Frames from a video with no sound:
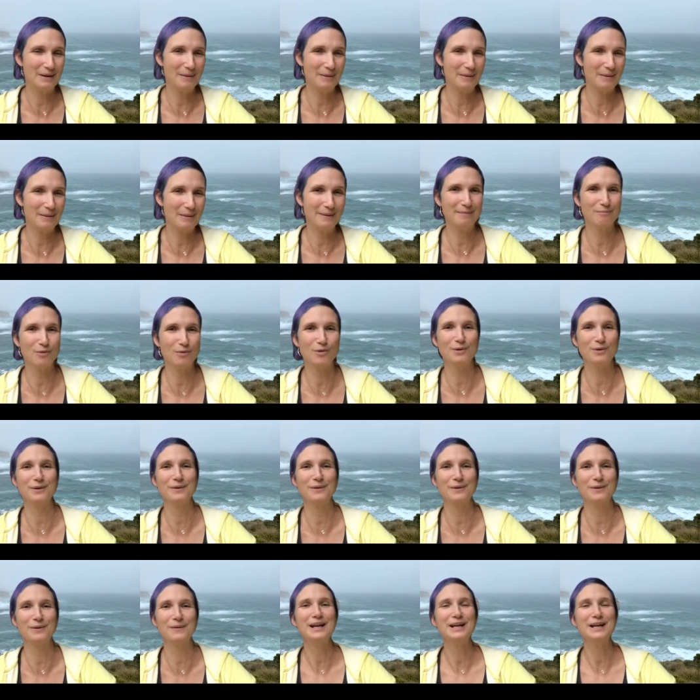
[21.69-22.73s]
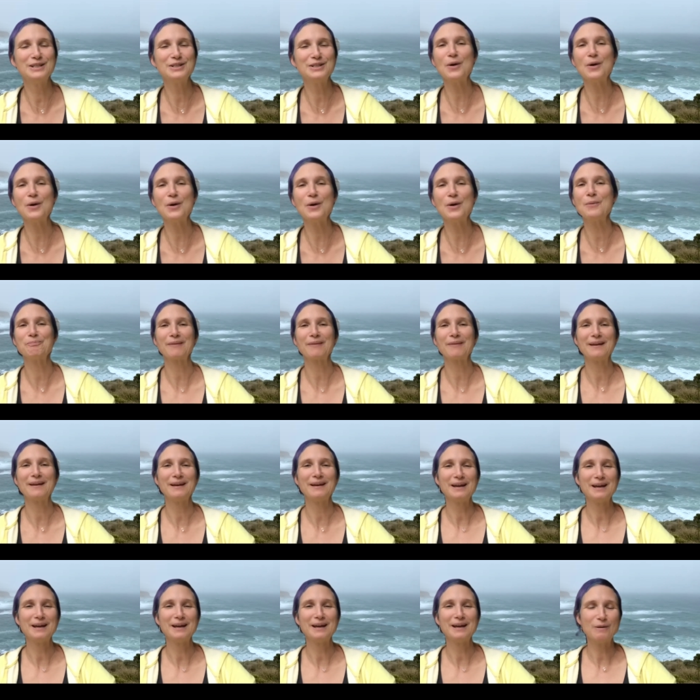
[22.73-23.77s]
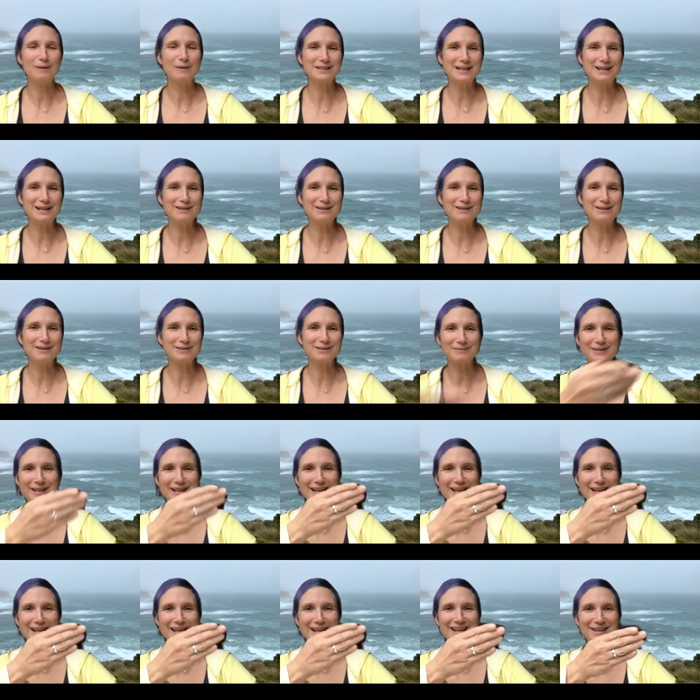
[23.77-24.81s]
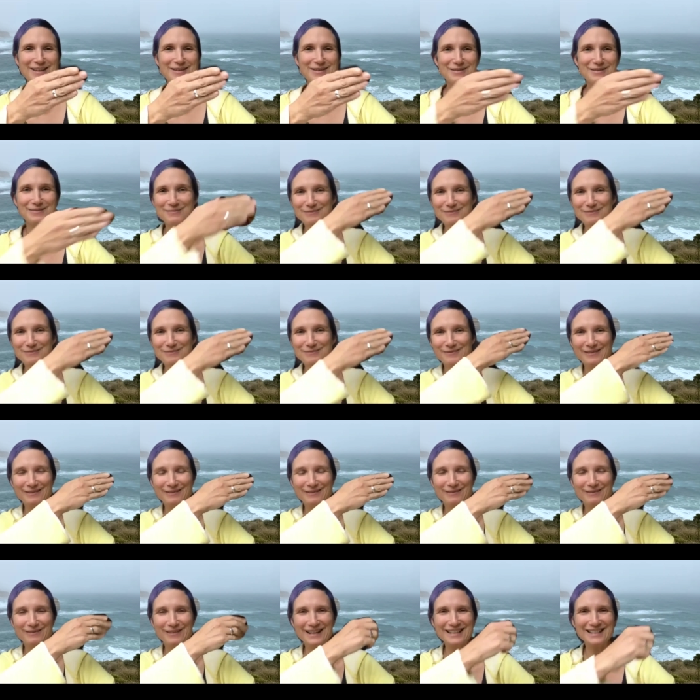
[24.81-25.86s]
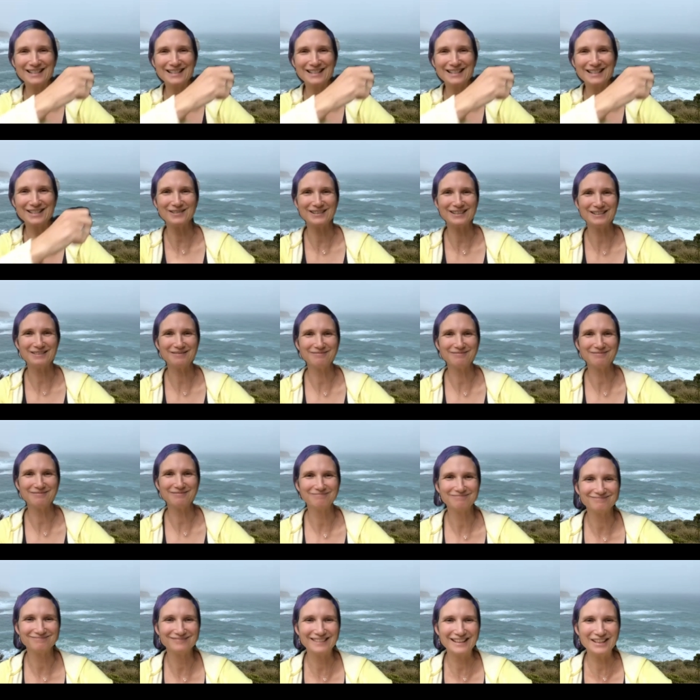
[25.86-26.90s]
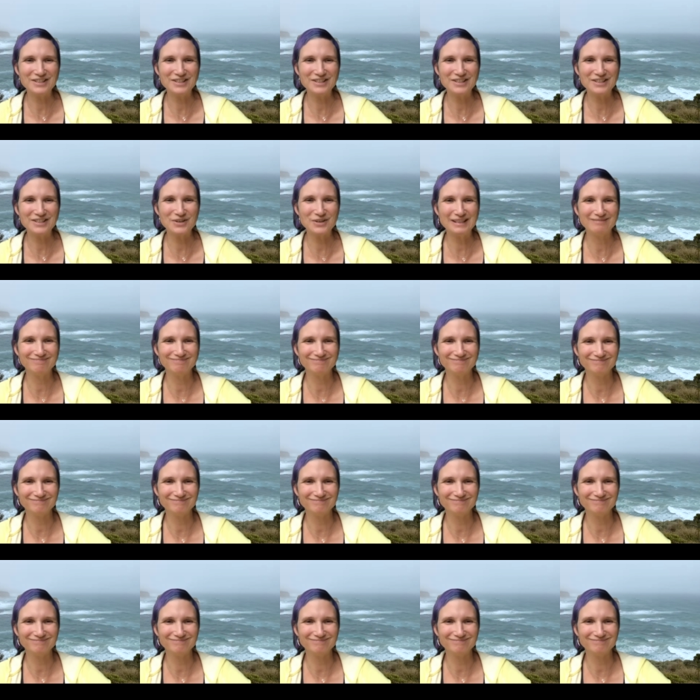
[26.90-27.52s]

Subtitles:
being born. So, without delaying you, Fred's talk. Enjoy.